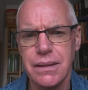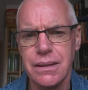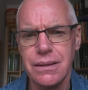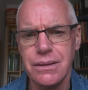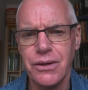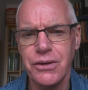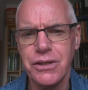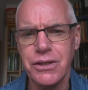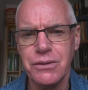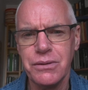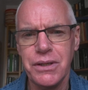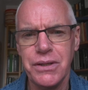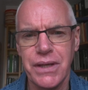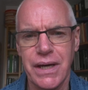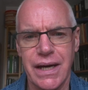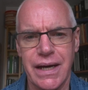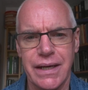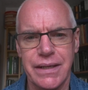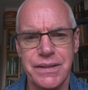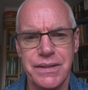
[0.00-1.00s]
not only
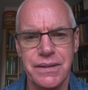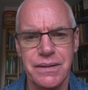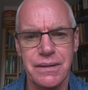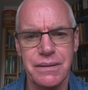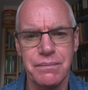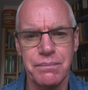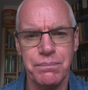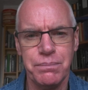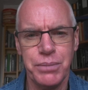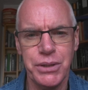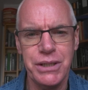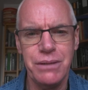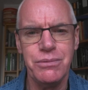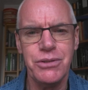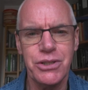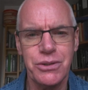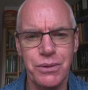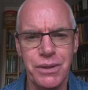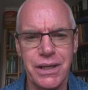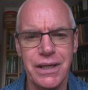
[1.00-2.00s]
that, but he
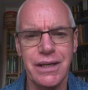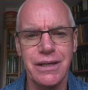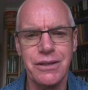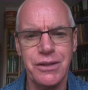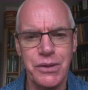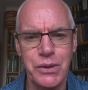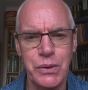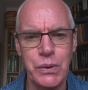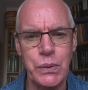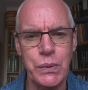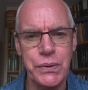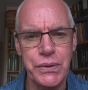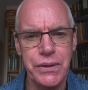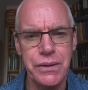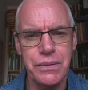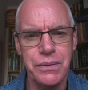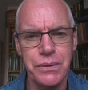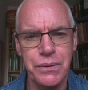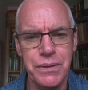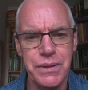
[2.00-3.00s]
was quite a cool
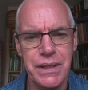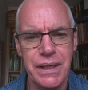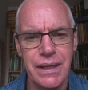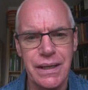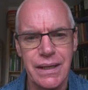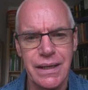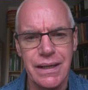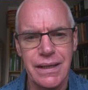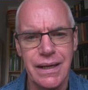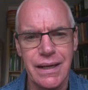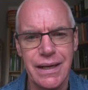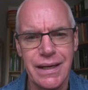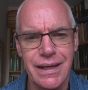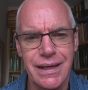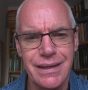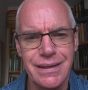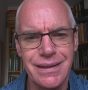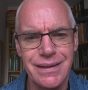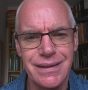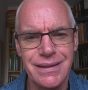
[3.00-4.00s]
dude.
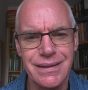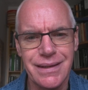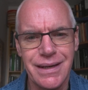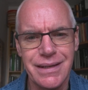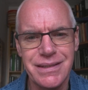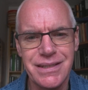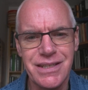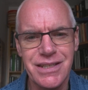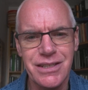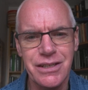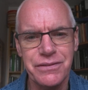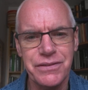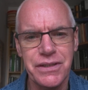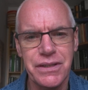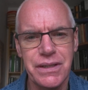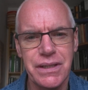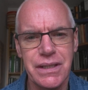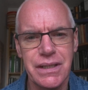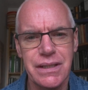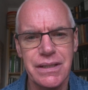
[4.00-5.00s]
And I
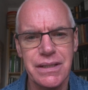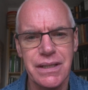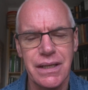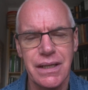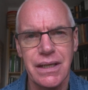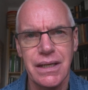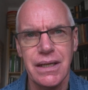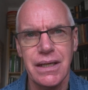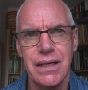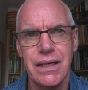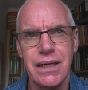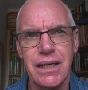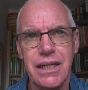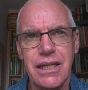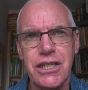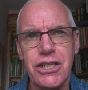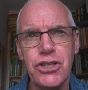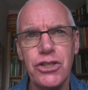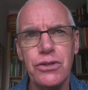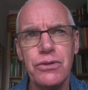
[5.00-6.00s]
discovered that
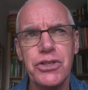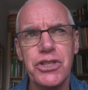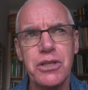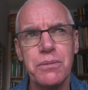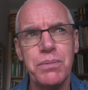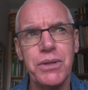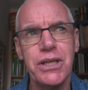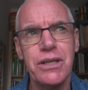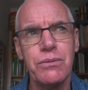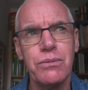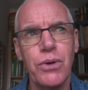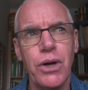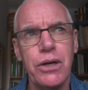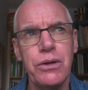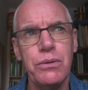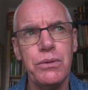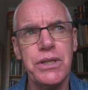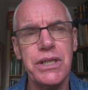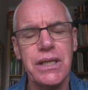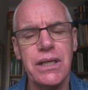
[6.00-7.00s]
he used to be a
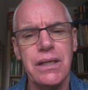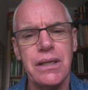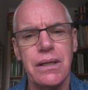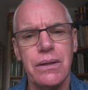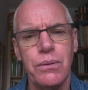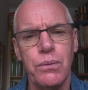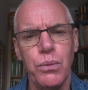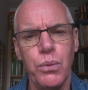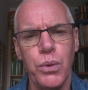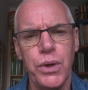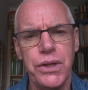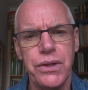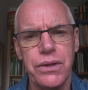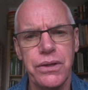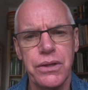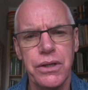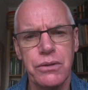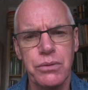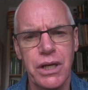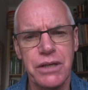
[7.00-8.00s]
roadie
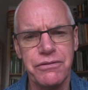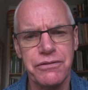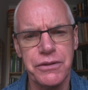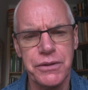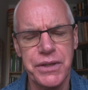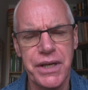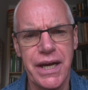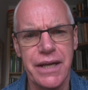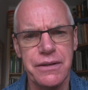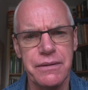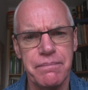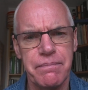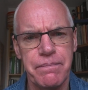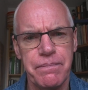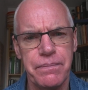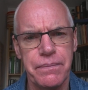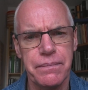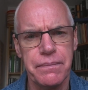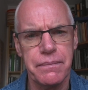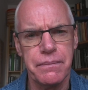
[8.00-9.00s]
with the Grateful Dead
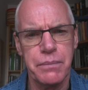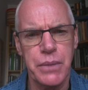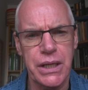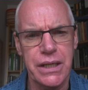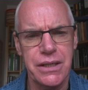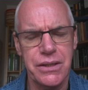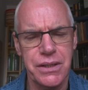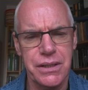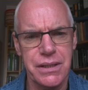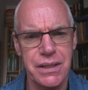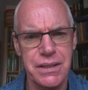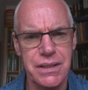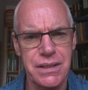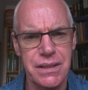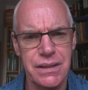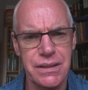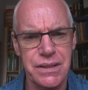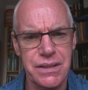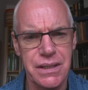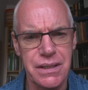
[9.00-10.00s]
back in the
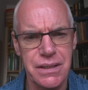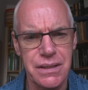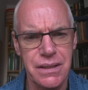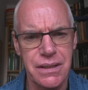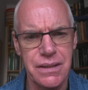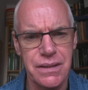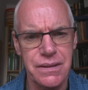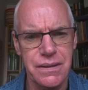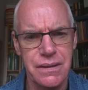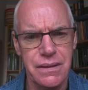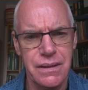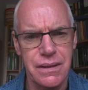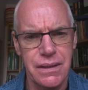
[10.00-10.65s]
1960s.